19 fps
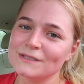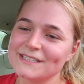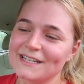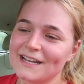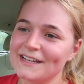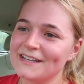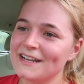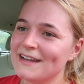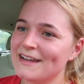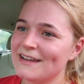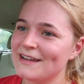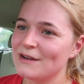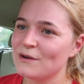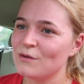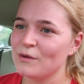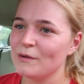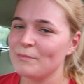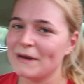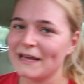All done.
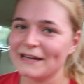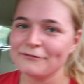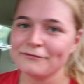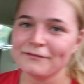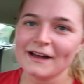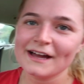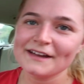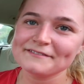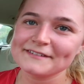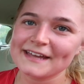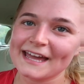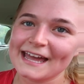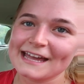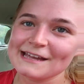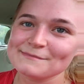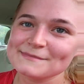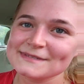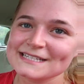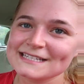We played five
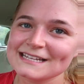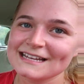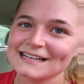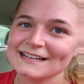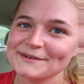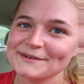games.